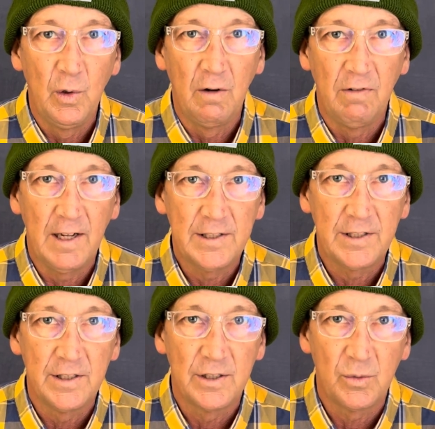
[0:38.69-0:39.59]
of
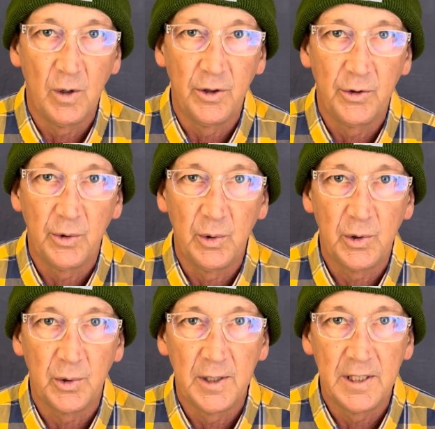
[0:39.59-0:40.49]
lessons 1 through
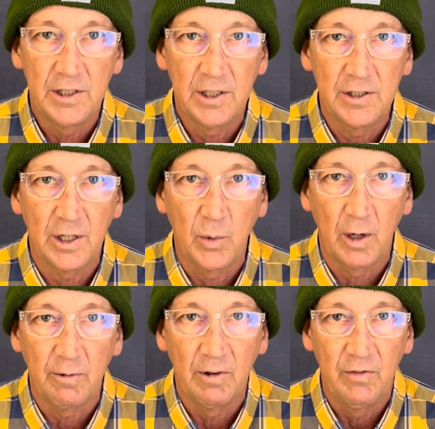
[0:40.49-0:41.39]
3. Just a
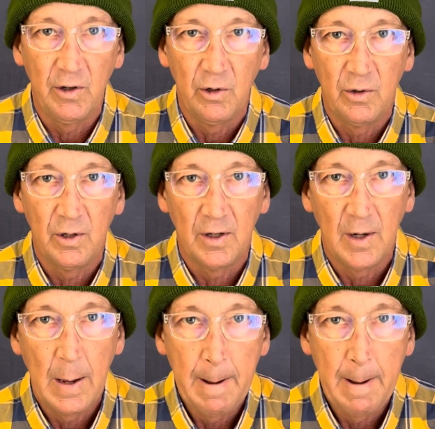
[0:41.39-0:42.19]
quick review to